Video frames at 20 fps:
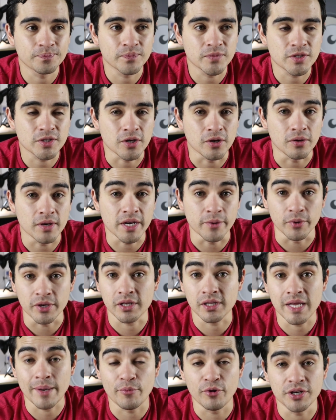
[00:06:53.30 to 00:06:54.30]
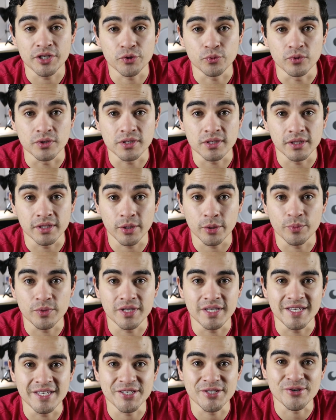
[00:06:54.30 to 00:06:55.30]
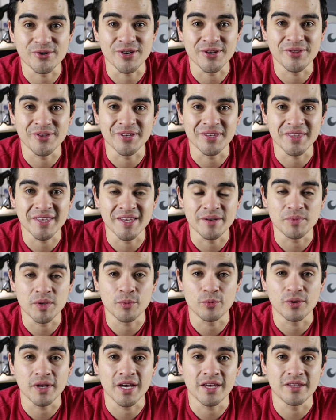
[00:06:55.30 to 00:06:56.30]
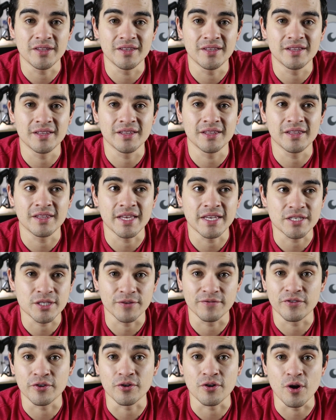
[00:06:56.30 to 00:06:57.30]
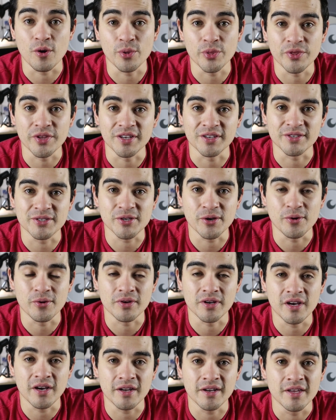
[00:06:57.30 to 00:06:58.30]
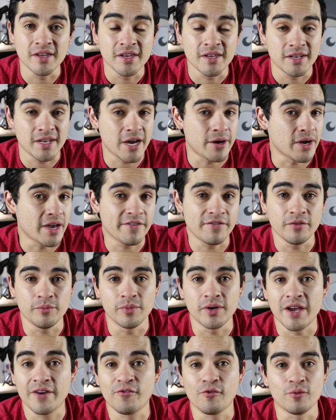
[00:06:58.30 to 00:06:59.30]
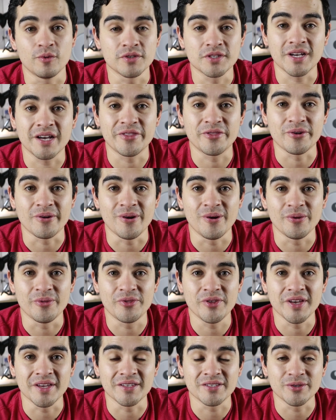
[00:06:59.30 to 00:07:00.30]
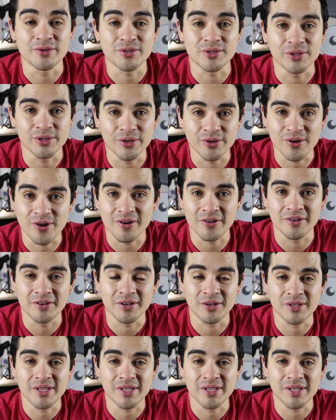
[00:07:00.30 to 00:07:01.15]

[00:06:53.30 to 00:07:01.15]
So anyway, collaboration was a little bit easier, I think, then. People had less of their own things going on. Now everyone's got their own thing, so it's a little harder to